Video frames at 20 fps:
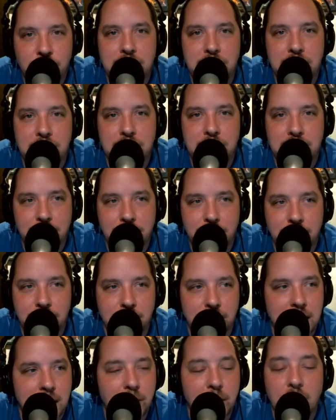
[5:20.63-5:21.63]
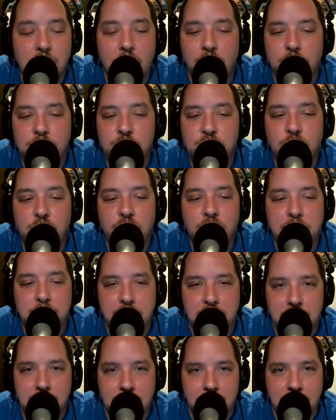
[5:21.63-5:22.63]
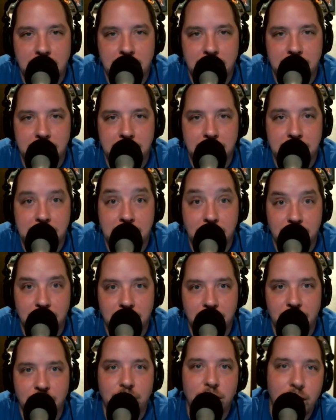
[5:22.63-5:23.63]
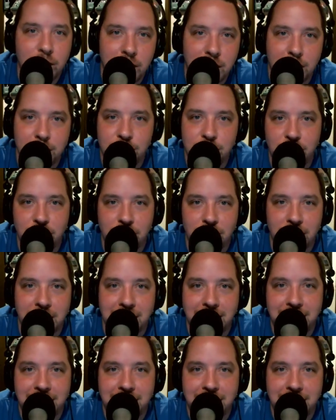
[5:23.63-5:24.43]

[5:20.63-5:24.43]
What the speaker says: Temples with that. We called them Shirley MacLaines because they were the grown-up Shirley.